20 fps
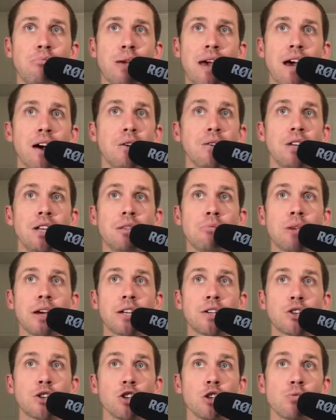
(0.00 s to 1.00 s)
pounding my
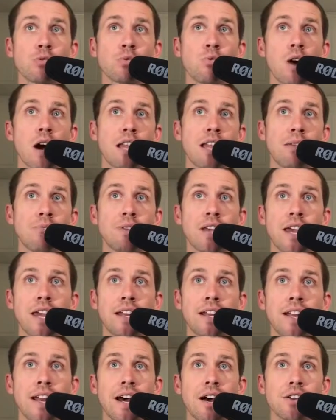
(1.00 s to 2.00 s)
troops while I'm
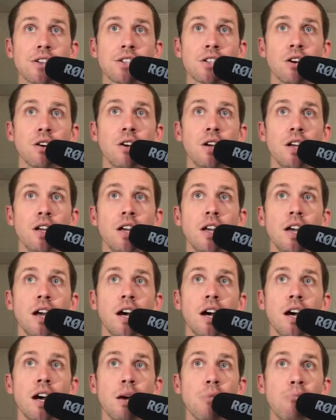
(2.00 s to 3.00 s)
taking it out. So
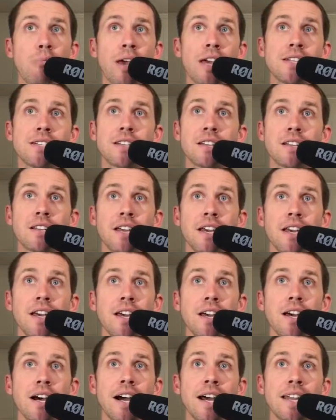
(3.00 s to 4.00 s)
basically,
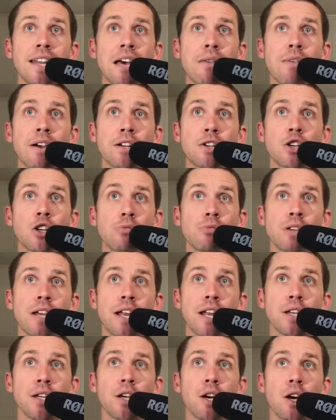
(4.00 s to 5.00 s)
I let my troops
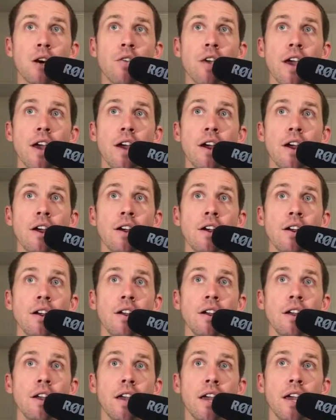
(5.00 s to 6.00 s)
kind of go there,
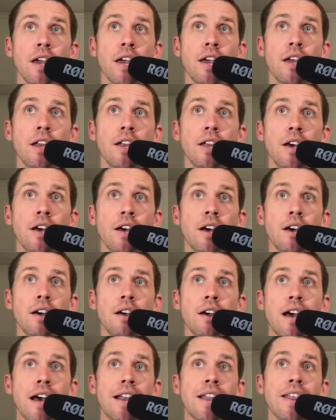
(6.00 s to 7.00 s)
and
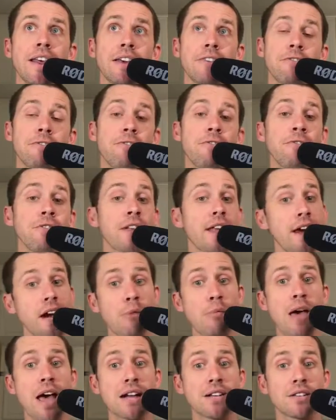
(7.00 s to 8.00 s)
then I
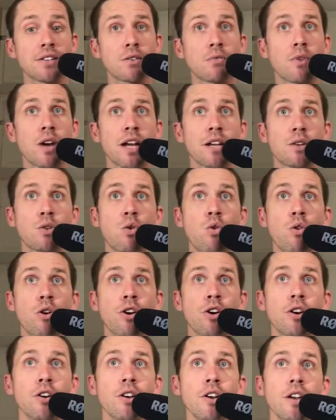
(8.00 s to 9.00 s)
flare back to the right
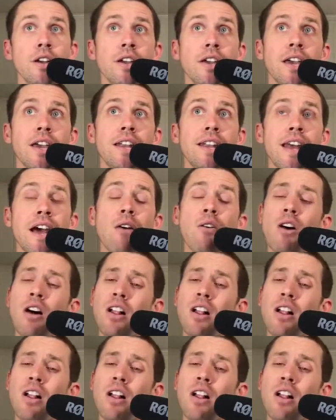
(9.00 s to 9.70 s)
corner. And now